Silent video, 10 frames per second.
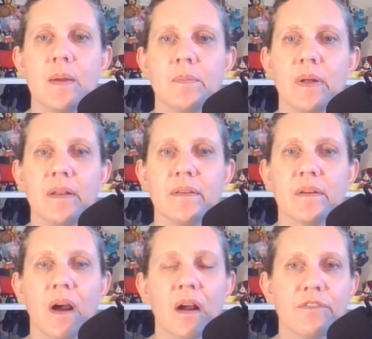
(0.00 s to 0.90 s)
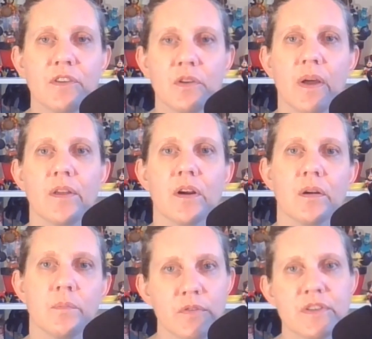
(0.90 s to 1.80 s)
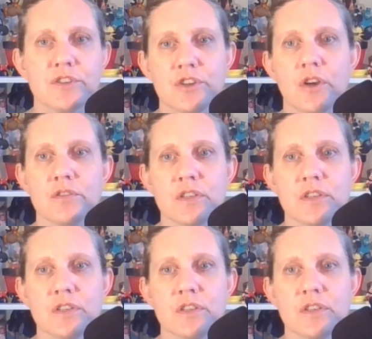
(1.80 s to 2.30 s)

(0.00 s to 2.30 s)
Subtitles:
But there are a few other movies and shows